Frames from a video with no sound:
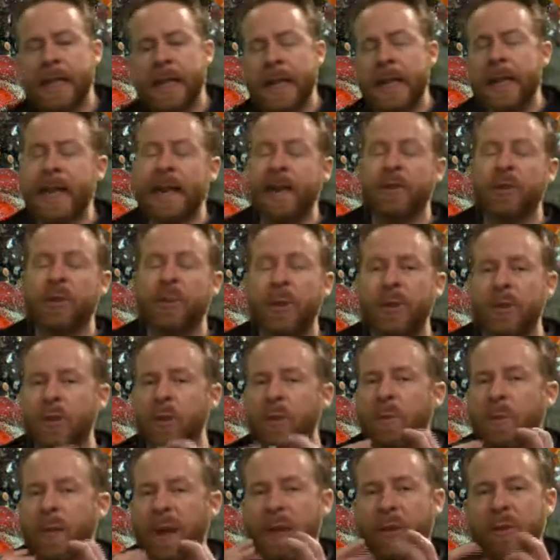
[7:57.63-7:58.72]
and they have special
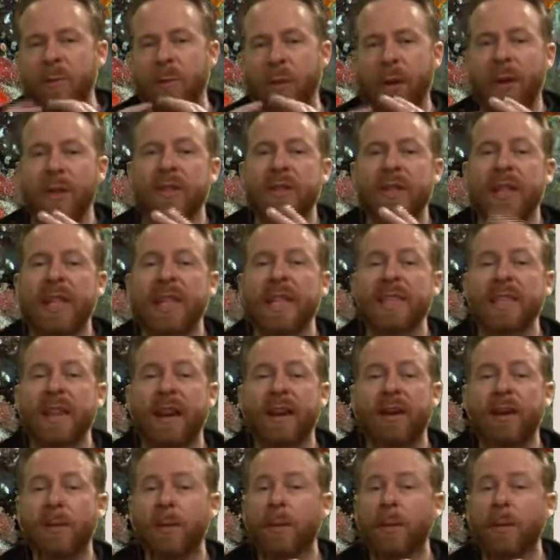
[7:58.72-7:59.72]
mouth parts that can tear